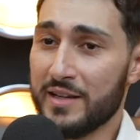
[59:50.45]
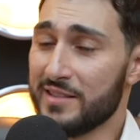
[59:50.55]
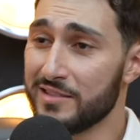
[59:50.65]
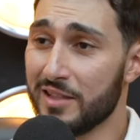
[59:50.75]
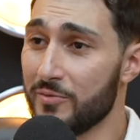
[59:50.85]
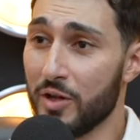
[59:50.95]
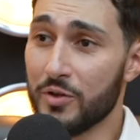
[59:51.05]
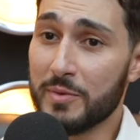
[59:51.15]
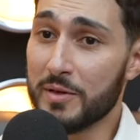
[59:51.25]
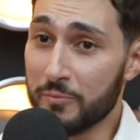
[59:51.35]
just unfollow
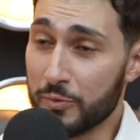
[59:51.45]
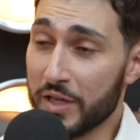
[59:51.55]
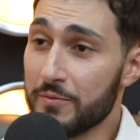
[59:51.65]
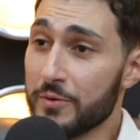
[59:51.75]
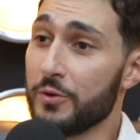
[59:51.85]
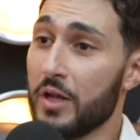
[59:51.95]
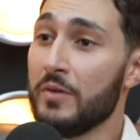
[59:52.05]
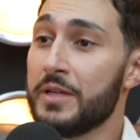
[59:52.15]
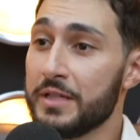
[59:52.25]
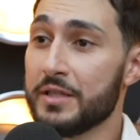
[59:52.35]
them and give your love
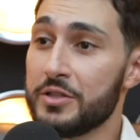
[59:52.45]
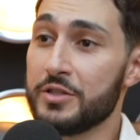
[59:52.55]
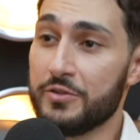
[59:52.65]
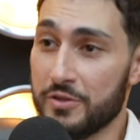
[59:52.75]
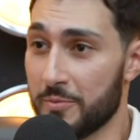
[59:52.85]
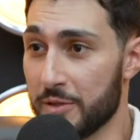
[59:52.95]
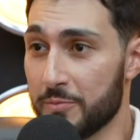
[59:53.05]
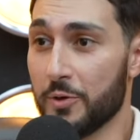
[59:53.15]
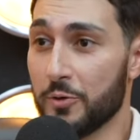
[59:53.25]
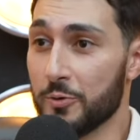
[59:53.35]
and attention to the
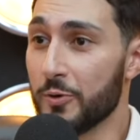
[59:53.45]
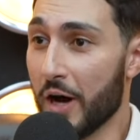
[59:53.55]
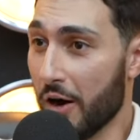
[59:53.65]
people who